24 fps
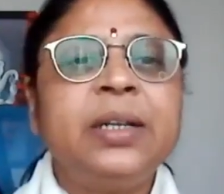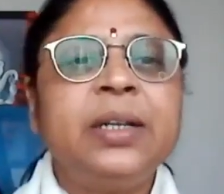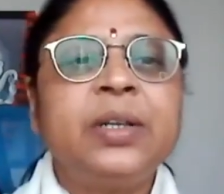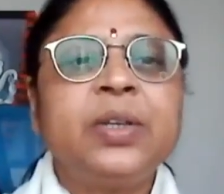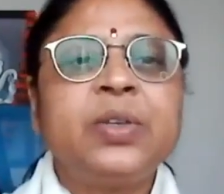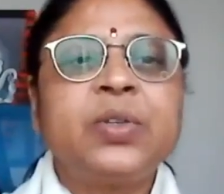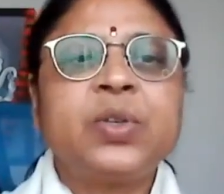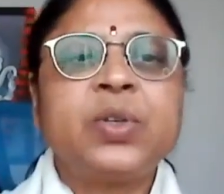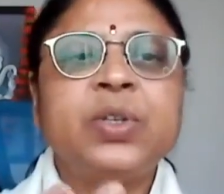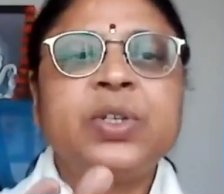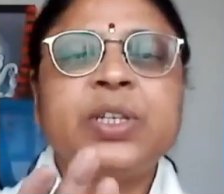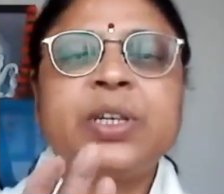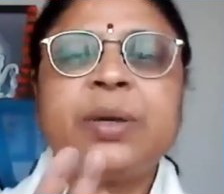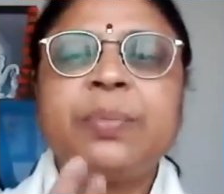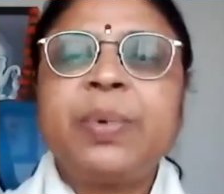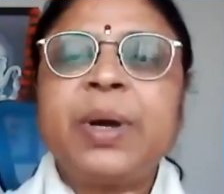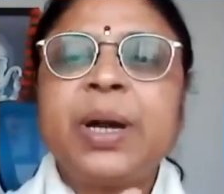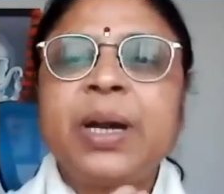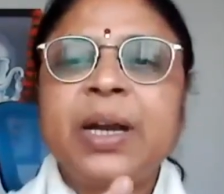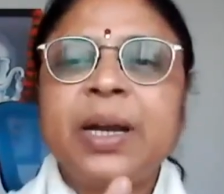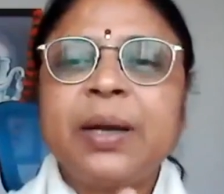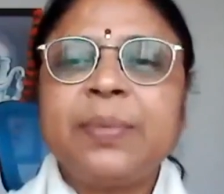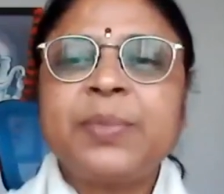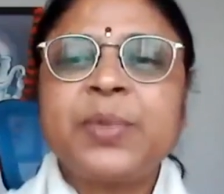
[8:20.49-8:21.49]
So
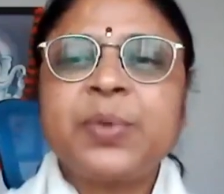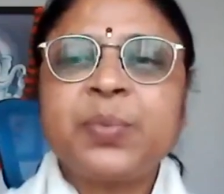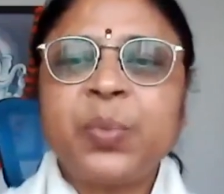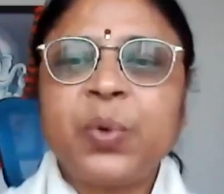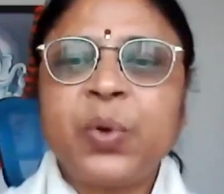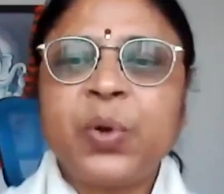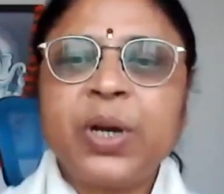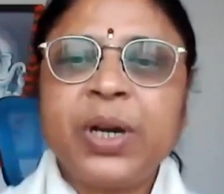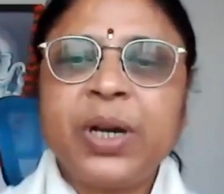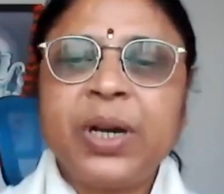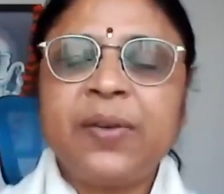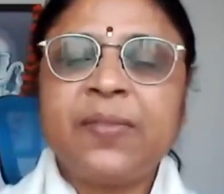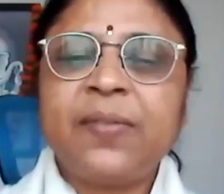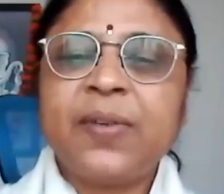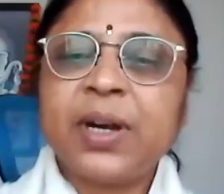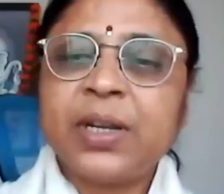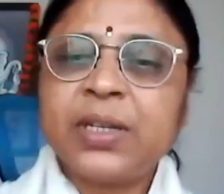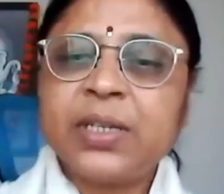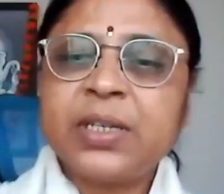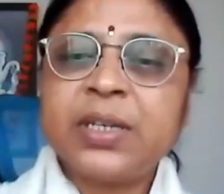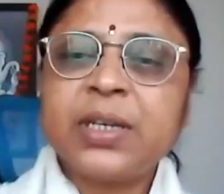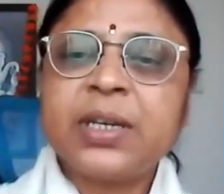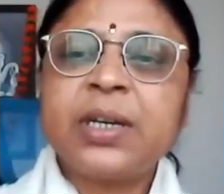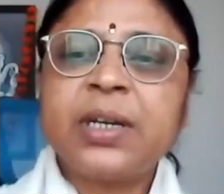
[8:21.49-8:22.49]
Japa comes more in a
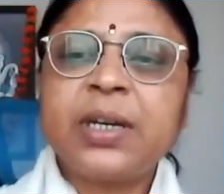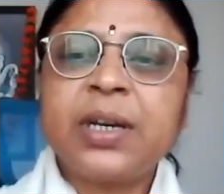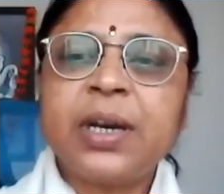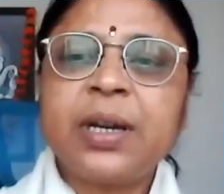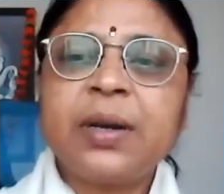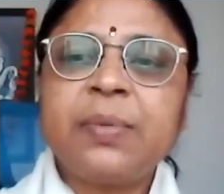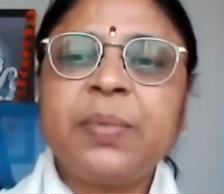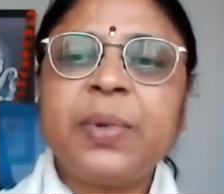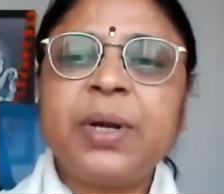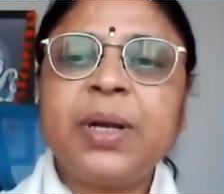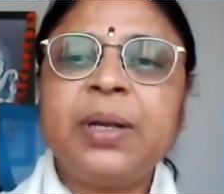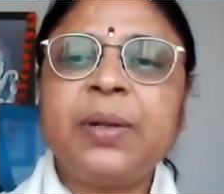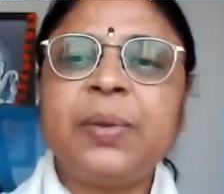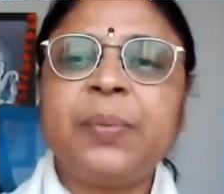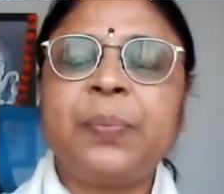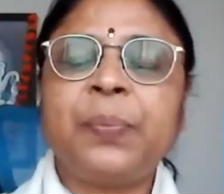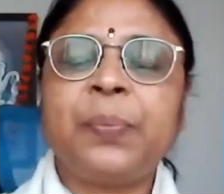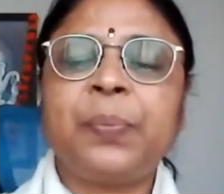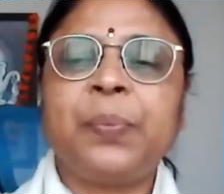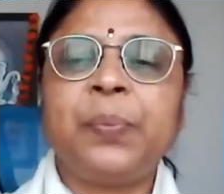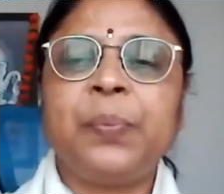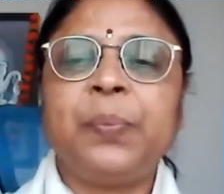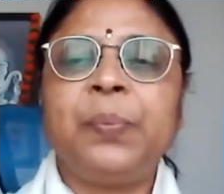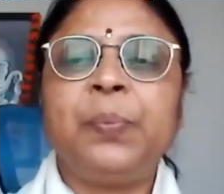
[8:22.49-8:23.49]
Vachika karma,
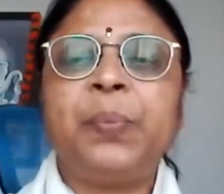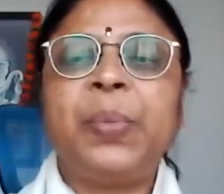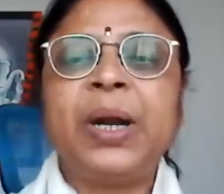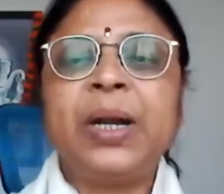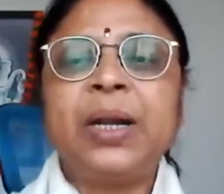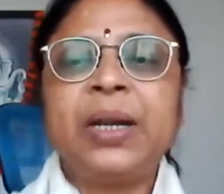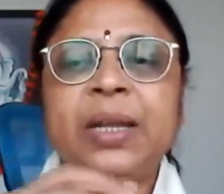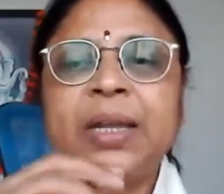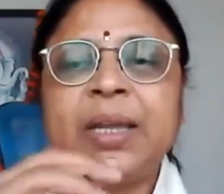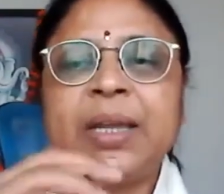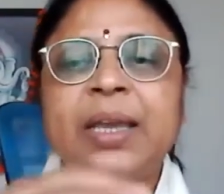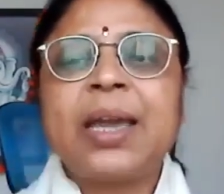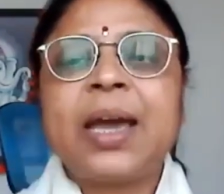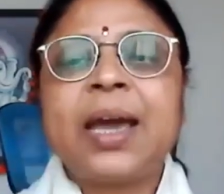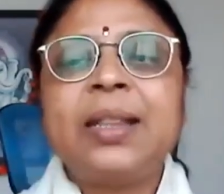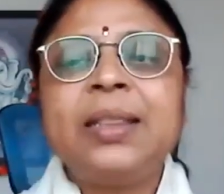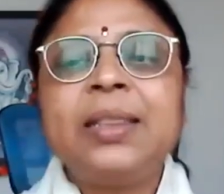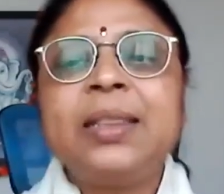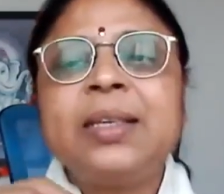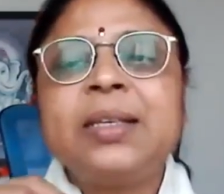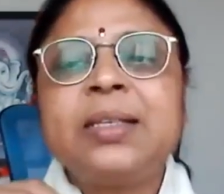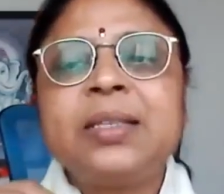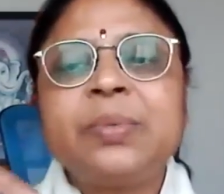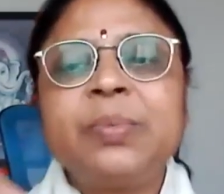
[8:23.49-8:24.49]
but can
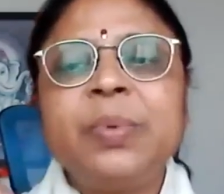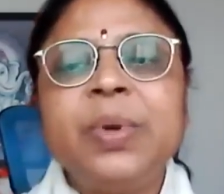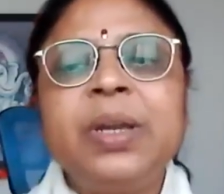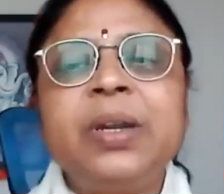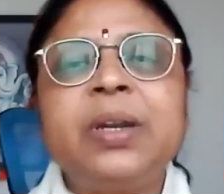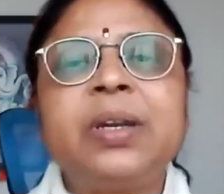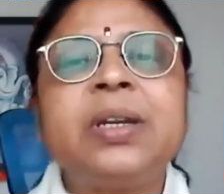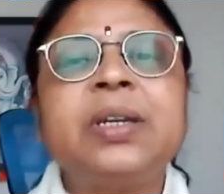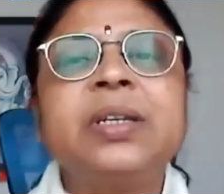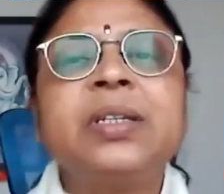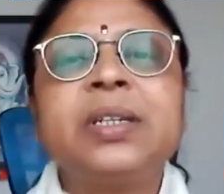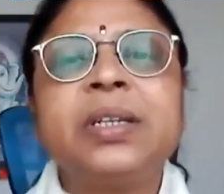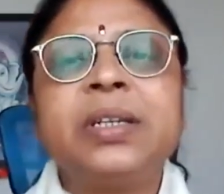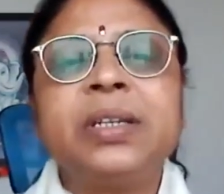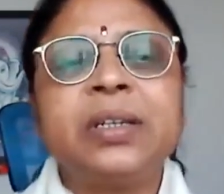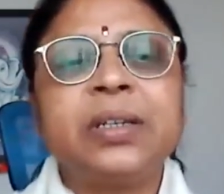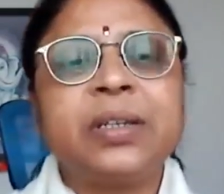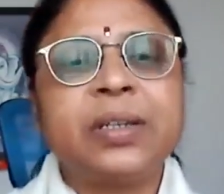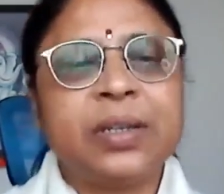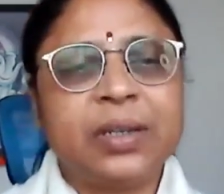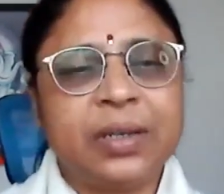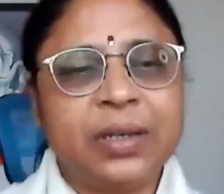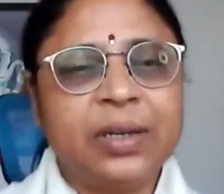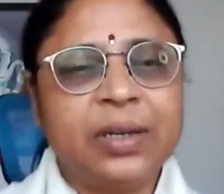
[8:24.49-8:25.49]
this be written?